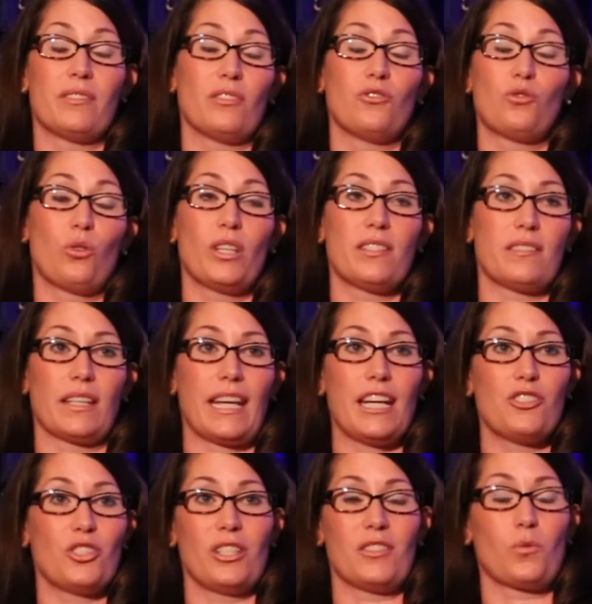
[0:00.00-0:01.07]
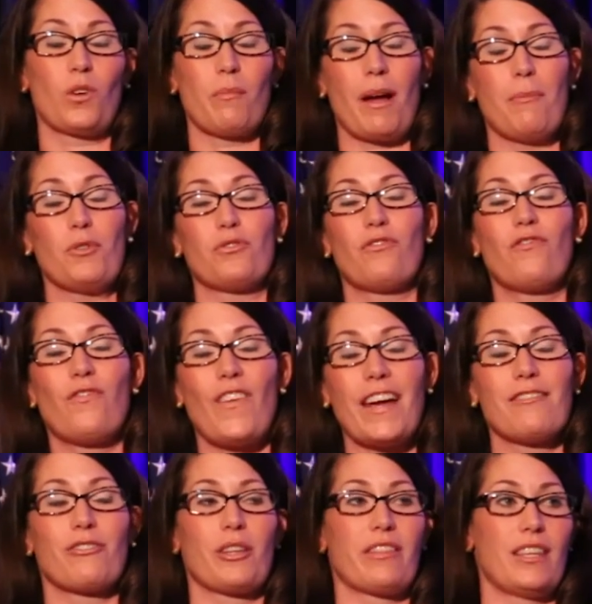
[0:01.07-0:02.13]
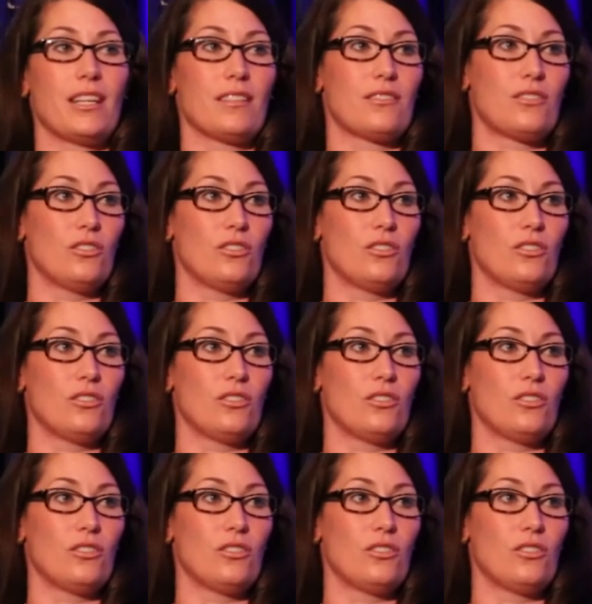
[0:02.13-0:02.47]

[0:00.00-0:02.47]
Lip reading: It's a joyous occasion. It's one of my most favorite things